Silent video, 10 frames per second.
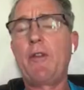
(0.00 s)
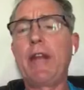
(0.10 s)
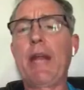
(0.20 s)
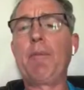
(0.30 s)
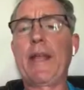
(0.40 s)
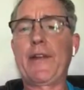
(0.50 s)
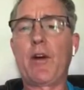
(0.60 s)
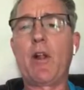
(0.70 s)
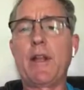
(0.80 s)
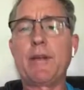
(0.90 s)
other name they
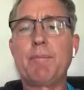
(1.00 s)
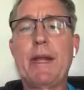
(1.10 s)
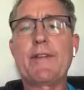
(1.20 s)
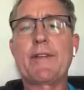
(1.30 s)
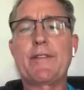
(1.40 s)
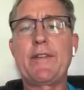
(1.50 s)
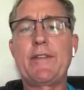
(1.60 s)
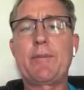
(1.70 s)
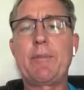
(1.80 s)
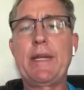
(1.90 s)
call it. Basic
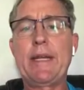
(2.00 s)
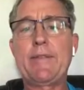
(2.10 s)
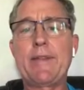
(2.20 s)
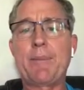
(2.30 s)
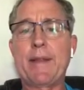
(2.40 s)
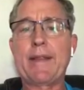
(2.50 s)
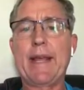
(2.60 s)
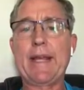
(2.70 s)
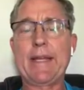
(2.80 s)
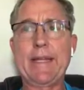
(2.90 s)
seems to be something
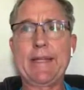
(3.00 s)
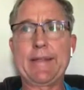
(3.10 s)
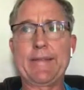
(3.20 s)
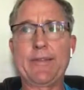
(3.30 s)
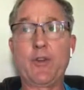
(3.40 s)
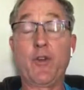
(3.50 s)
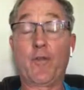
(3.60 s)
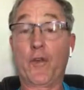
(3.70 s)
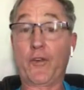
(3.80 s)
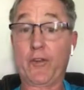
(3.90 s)
that is
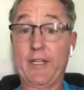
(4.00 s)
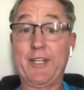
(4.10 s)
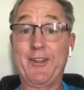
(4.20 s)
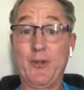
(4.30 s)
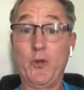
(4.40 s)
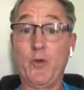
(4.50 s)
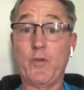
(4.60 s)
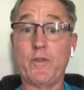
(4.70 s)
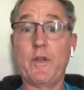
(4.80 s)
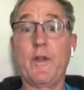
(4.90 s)
universally
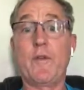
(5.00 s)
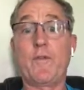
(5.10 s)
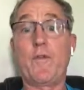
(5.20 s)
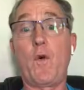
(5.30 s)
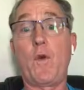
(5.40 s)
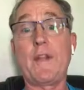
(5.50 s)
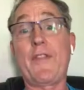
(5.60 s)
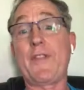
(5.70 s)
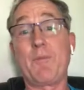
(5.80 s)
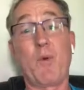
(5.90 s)
used for
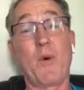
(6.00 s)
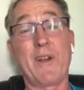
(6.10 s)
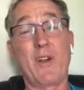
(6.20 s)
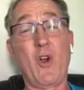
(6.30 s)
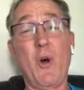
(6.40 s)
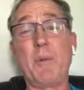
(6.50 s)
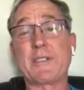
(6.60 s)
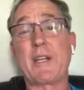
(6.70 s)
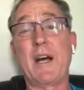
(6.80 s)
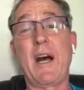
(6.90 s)
nothing more than a whole
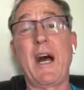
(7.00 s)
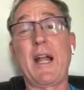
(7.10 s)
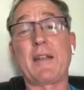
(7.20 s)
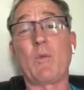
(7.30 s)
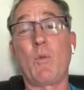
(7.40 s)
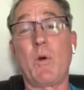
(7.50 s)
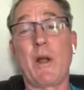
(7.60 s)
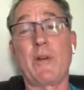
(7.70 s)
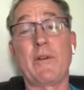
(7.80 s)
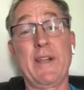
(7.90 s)
bunch of hot
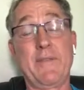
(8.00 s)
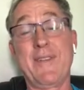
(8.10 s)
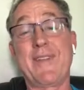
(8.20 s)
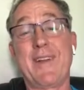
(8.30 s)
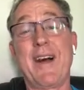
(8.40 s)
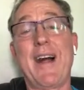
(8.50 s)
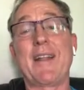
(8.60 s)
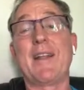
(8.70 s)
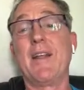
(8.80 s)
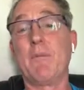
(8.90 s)
water, if even
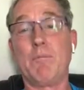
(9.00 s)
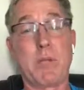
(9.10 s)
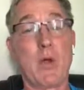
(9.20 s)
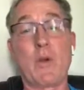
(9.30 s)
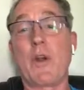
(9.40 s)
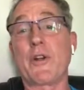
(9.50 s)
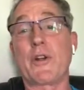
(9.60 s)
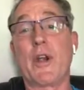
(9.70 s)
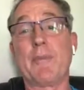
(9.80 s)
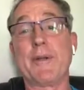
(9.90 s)
hot, blowing on your
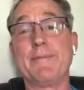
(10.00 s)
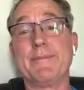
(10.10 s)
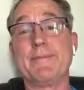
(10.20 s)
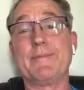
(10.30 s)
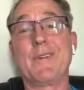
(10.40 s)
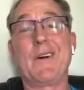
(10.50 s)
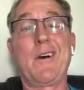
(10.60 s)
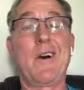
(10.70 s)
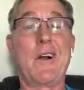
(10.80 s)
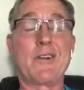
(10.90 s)
carpet,
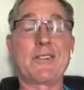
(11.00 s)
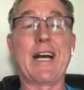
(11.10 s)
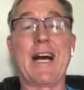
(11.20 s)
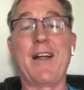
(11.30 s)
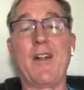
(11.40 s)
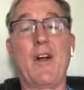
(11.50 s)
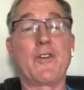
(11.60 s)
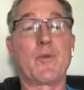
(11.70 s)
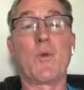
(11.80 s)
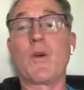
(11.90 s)
on your tile,
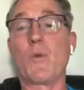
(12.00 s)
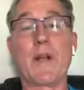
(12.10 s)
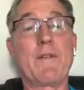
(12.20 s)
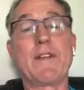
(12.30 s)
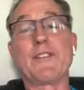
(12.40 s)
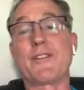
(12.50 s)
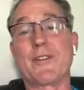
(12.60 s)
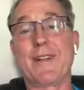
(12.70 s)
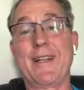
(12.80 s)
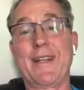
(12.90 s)
on your wood, whatever it is
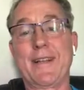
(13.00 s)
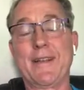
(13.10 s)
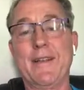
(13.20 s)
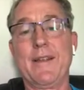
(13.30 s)
you're cleaning.